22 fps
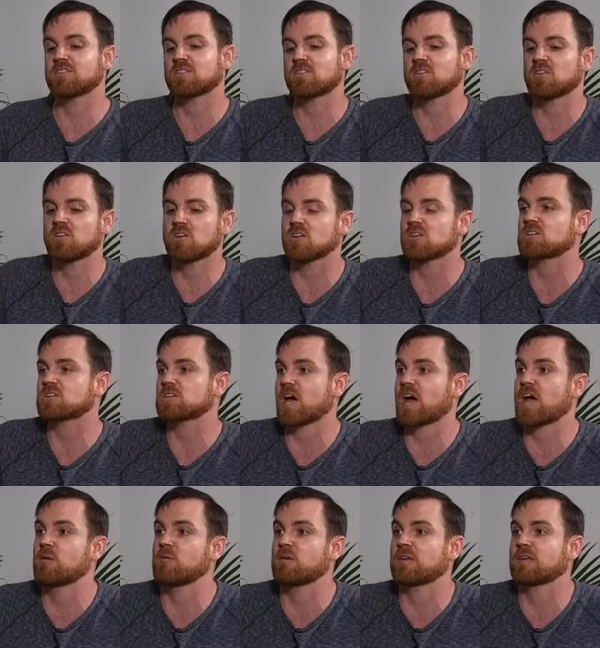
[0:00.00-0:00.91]
a, good
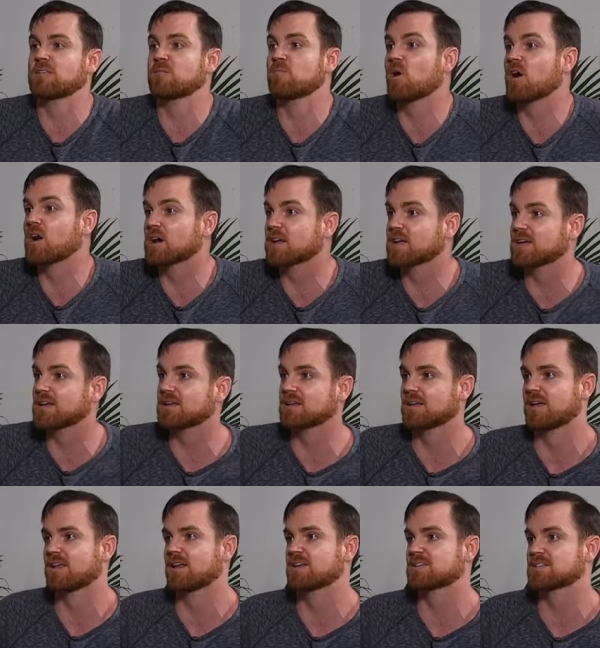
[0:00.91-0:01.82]
timing in the market,
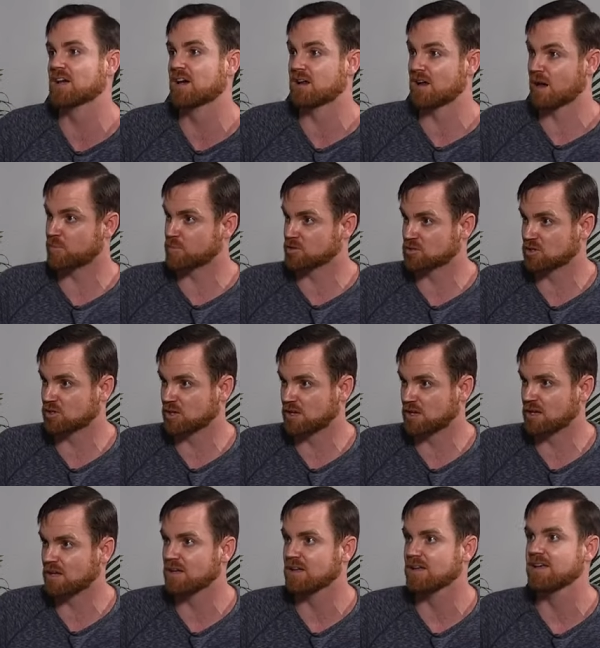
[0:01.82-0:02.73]
and I saw an
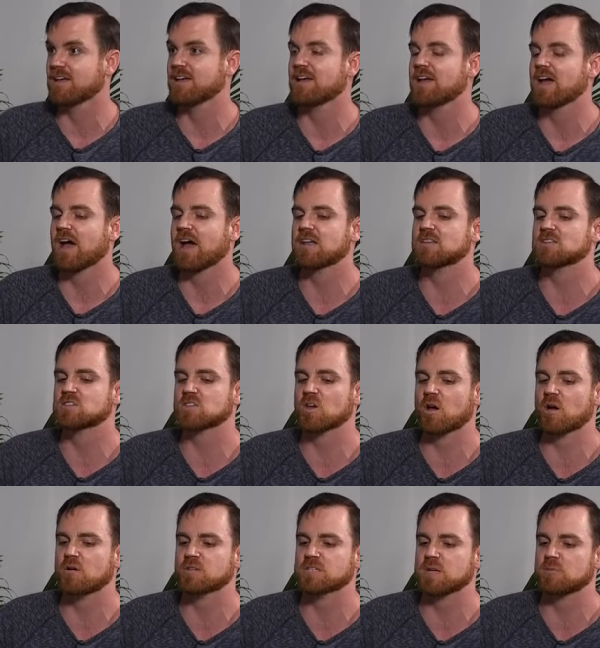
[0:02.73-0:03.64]
opportunity. And so
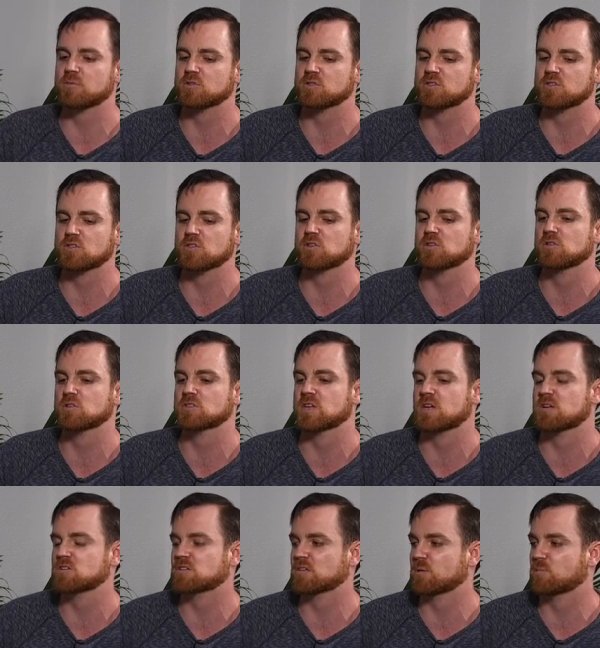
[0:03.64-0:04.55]
I was able to
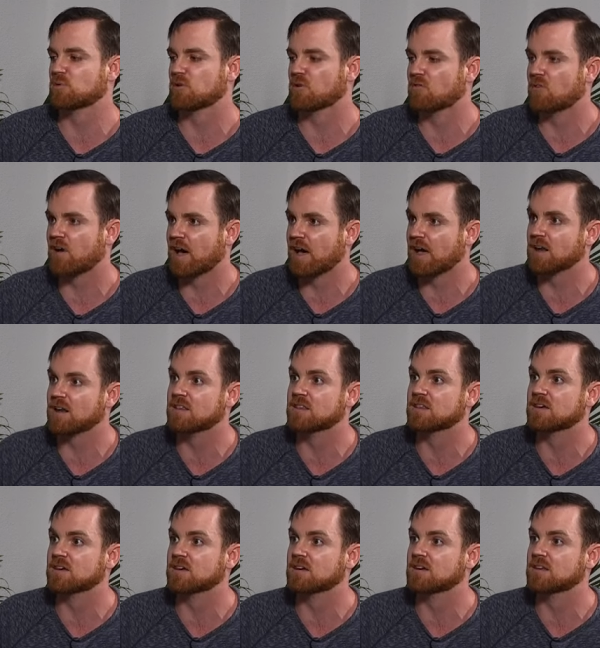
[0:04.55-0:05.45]
essentially provide
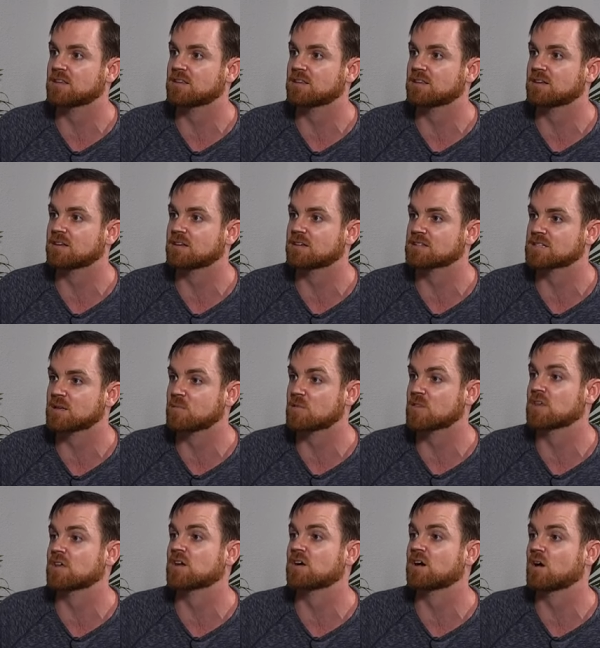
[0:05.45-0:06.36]
the, the, some of
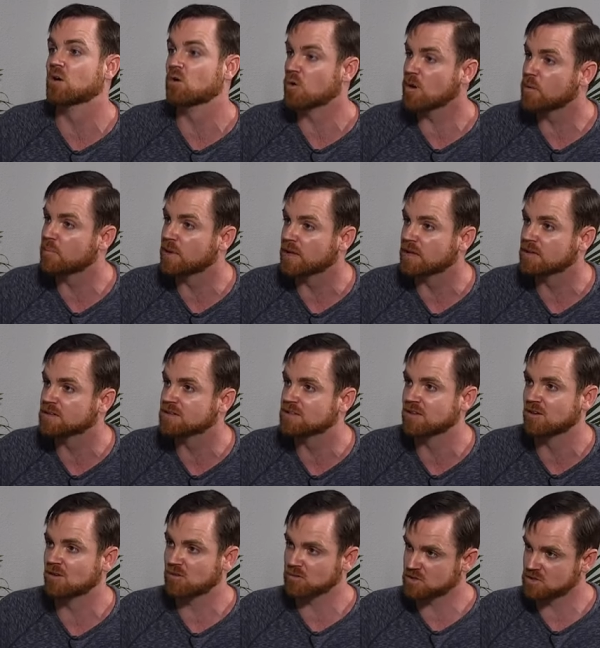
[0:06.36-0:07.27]
the equipment,
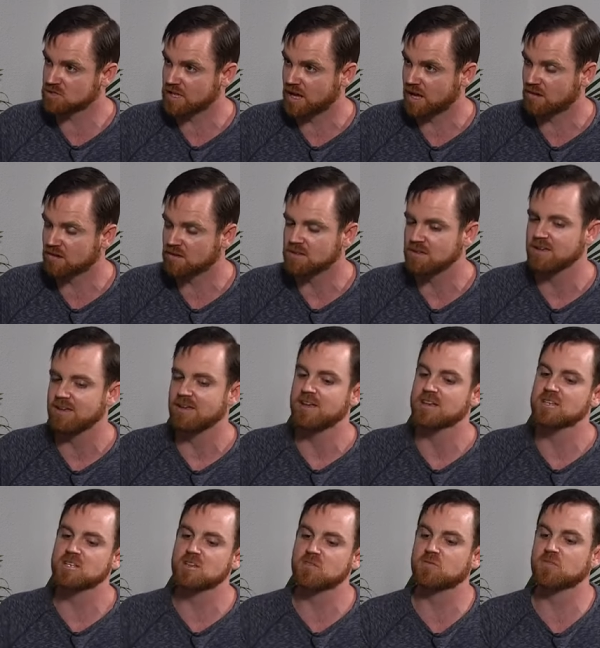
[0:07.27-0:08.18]
the ultrasound,
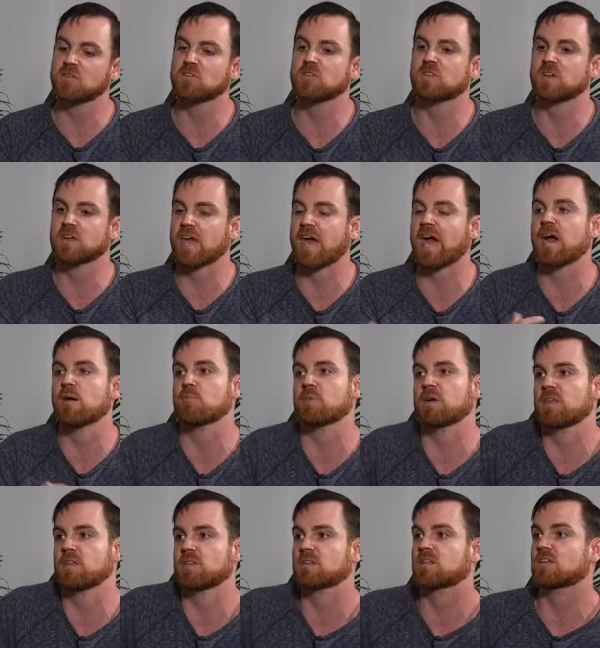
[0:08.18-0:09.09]
to fill the gap
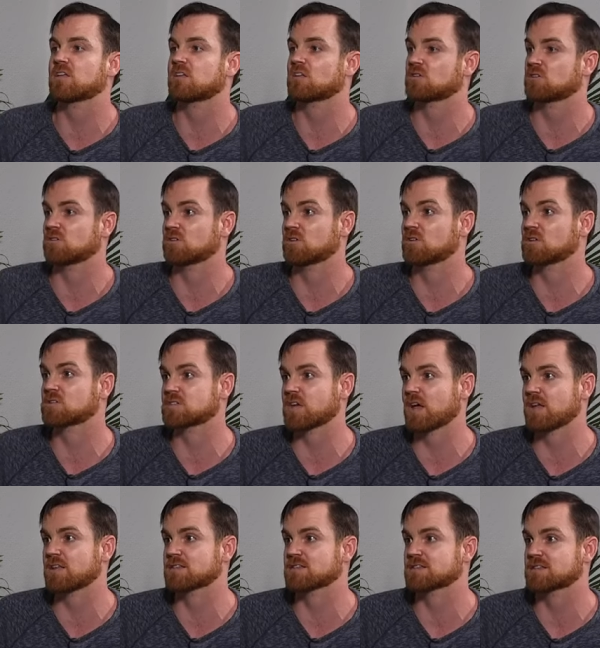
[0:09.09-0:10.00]
in clinical
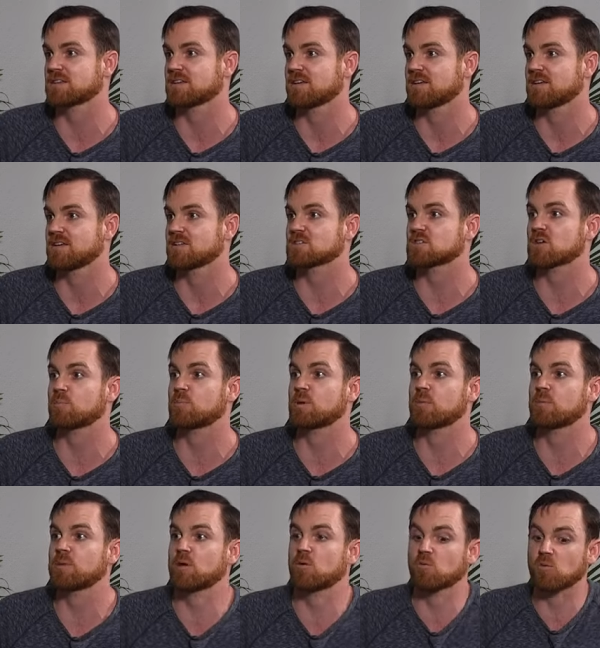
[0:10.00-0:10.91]
neuroscience. So it
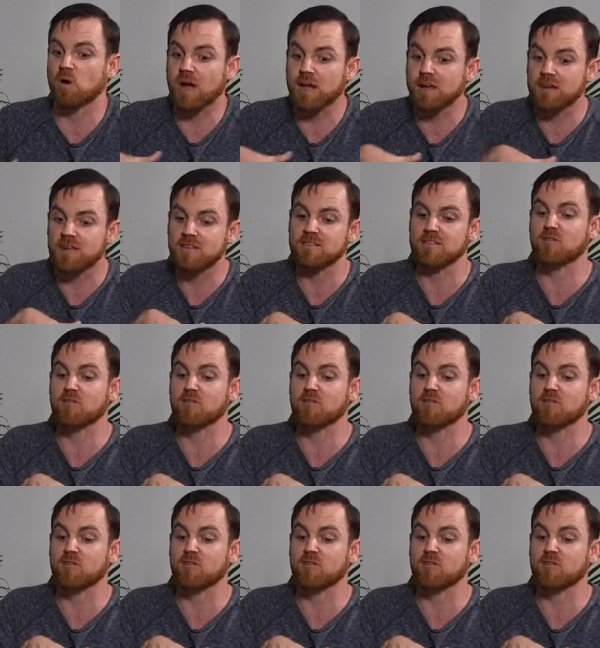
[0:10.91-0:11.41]
put me right in the